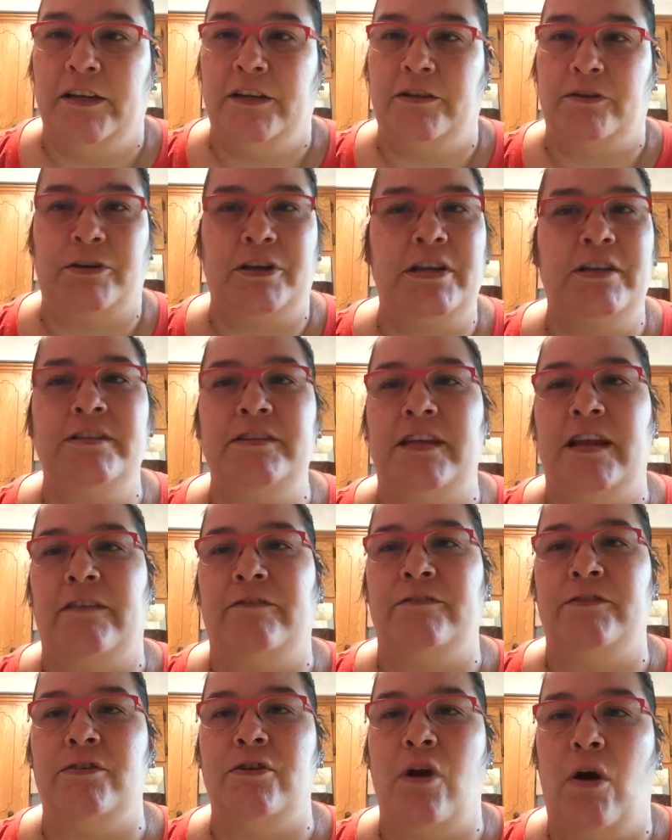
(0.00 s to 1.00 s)
Your kids
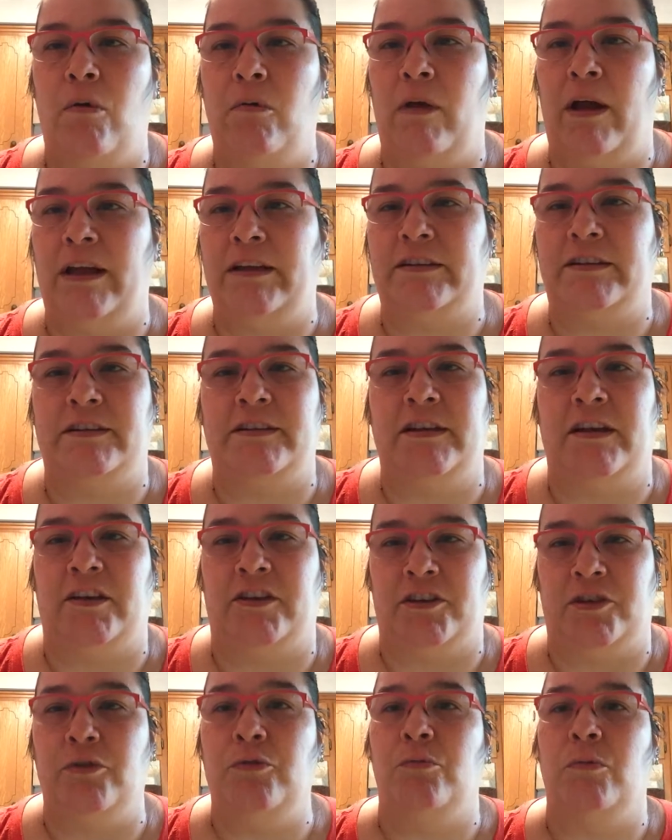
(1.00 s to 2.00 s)
have no right to tell
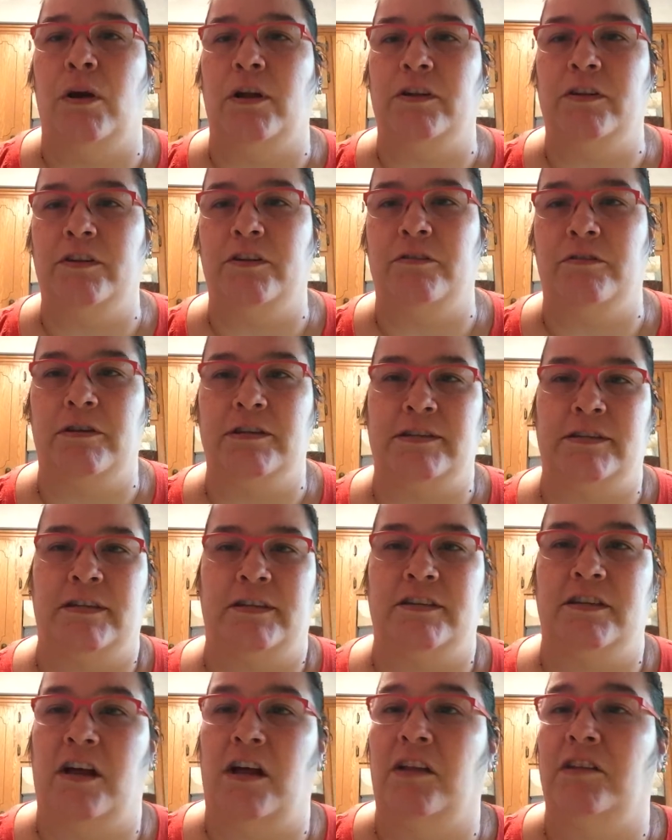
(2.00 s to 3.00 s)
you what to do as an
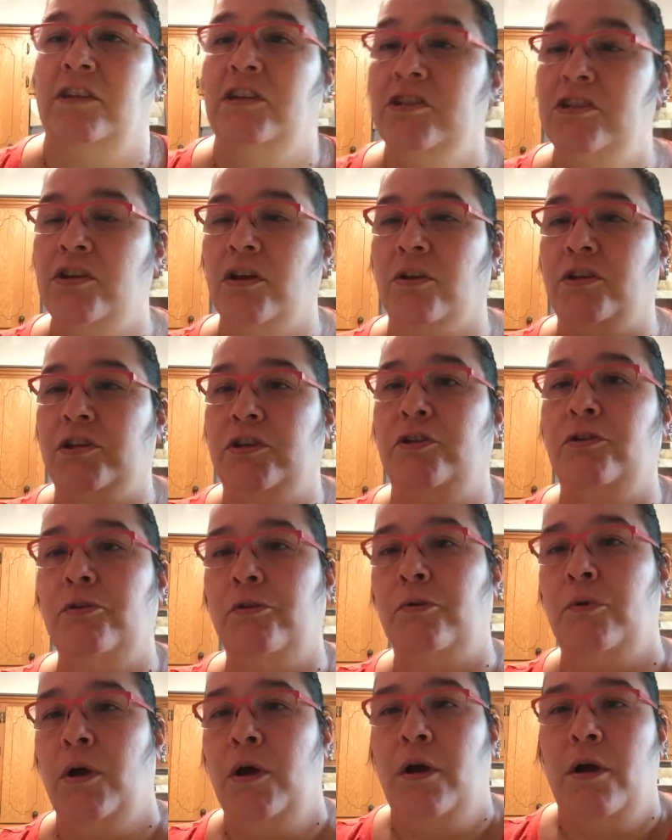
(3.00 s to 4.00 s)
adult until
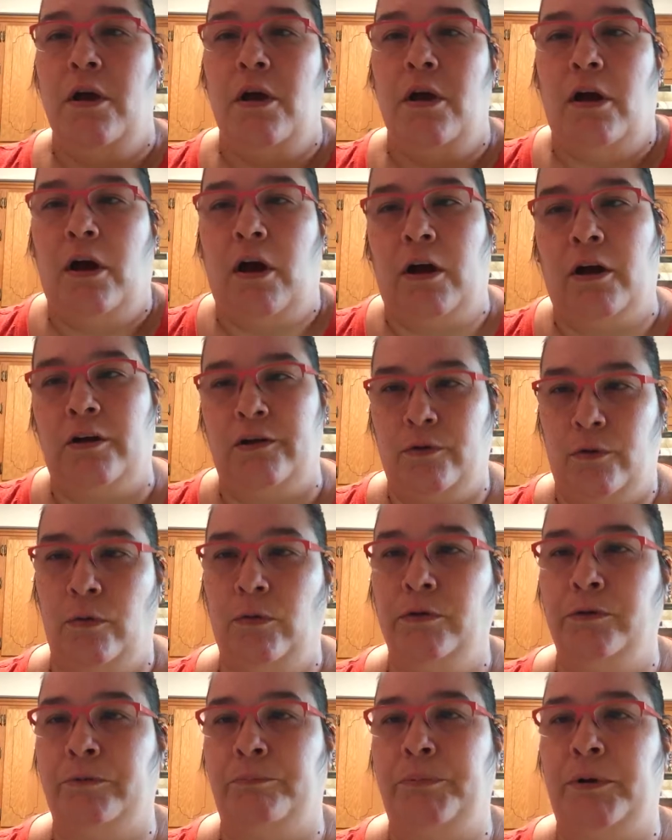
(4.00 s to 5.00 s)
you are an
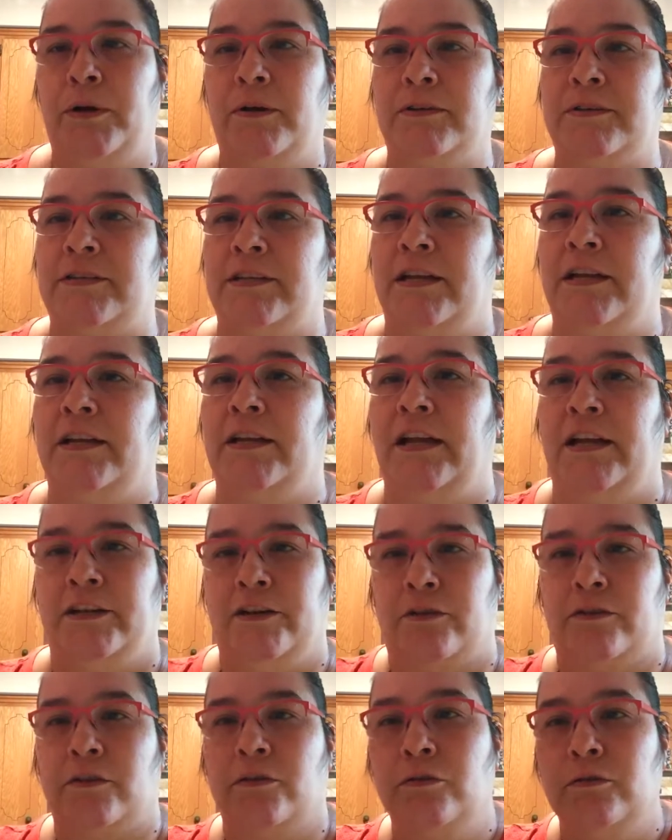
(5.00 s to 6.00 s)
older person and
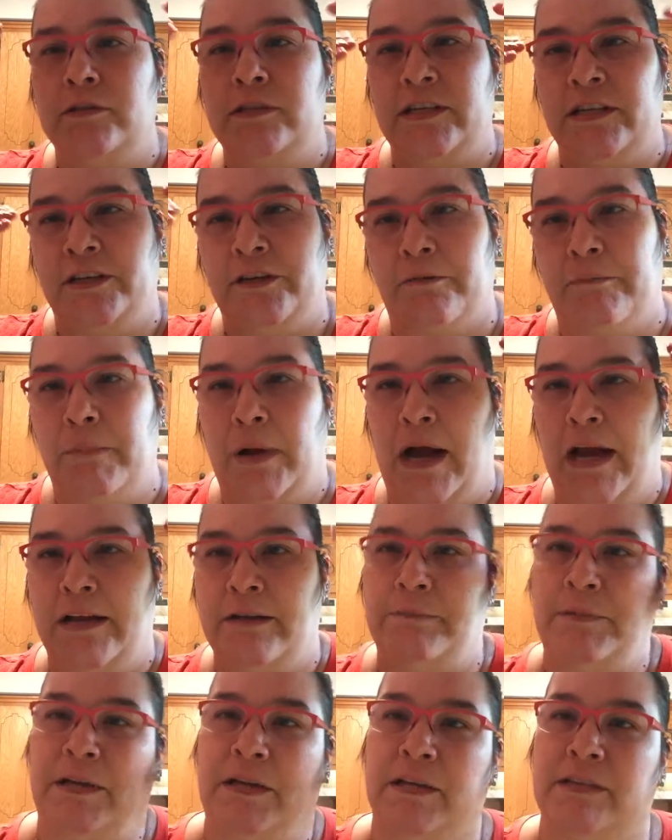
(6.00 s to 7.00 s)
you're losing your
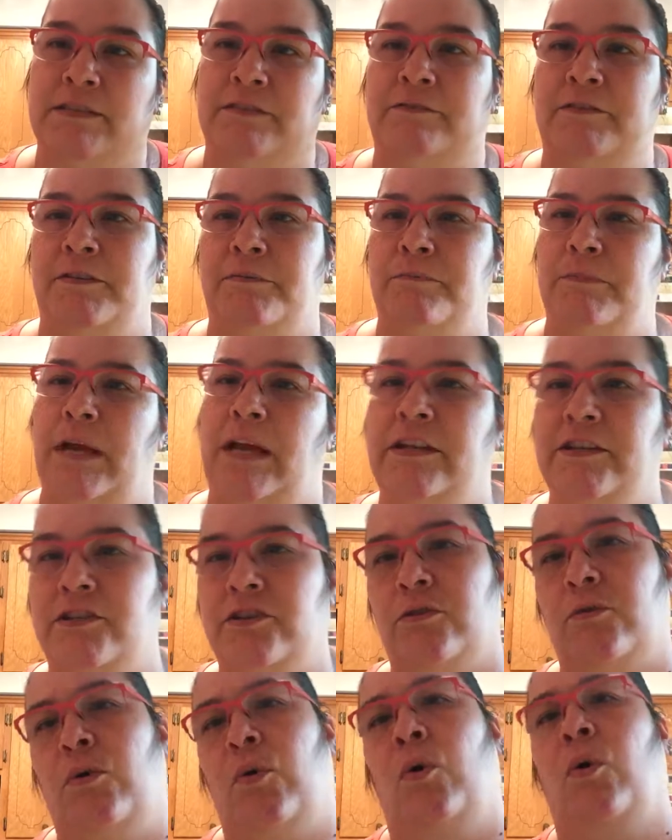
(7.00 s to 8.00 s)
mind because of
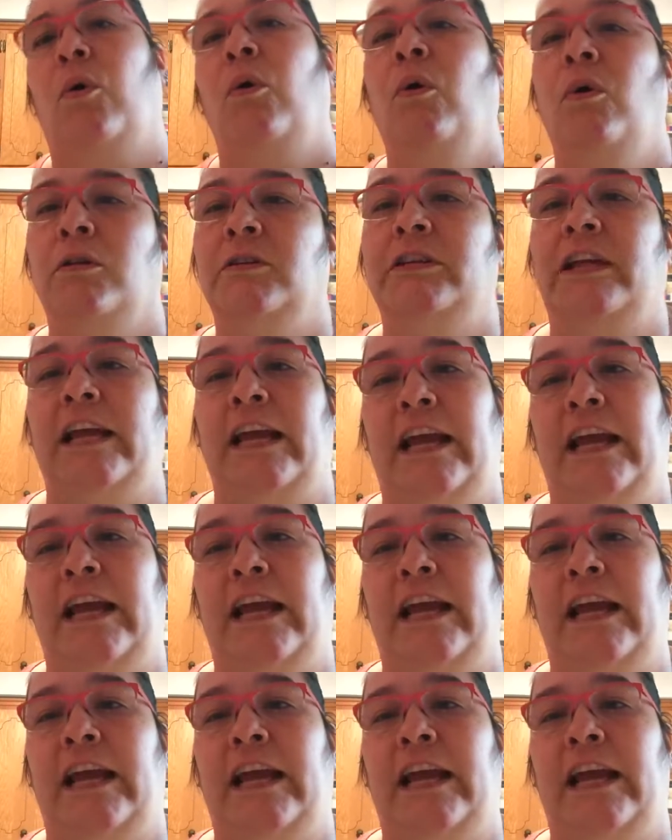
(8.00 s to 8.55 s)
dementia or old